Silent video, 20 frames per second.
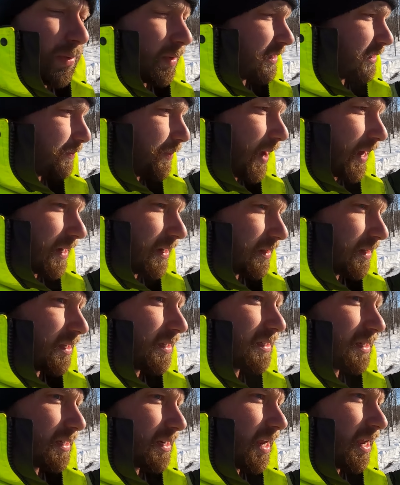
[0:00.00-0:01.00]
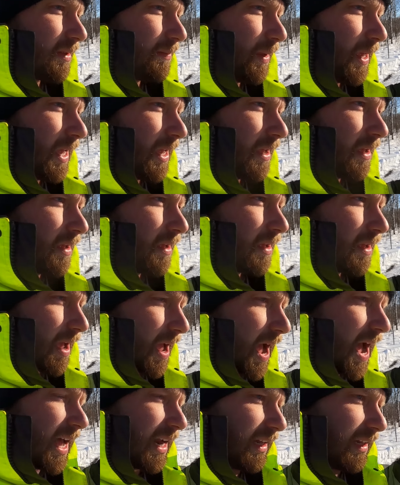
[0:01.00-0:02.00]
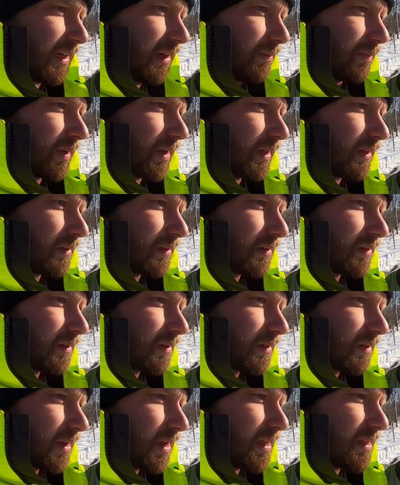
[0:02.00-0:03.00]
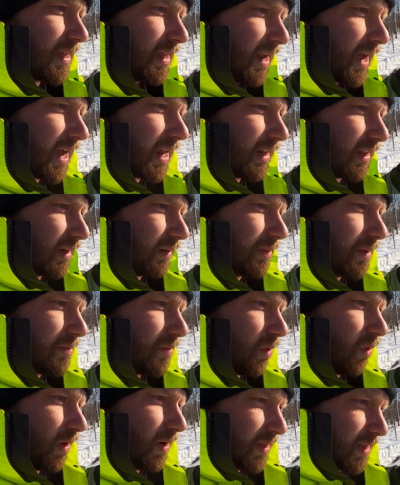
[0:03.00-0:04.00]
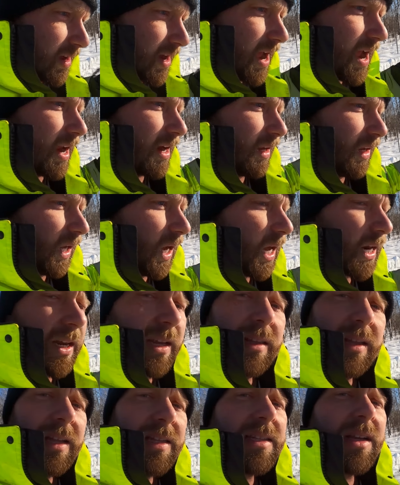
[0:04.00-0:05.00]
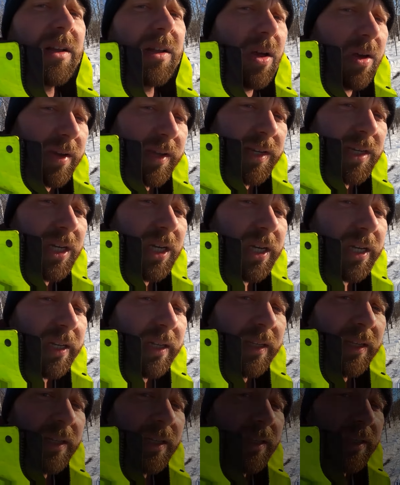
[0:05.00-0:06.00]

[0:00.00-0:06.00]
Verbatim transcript: you expected this to take me, add a little bit, and then add a little bit more, and then add a lot, and that's how long it took.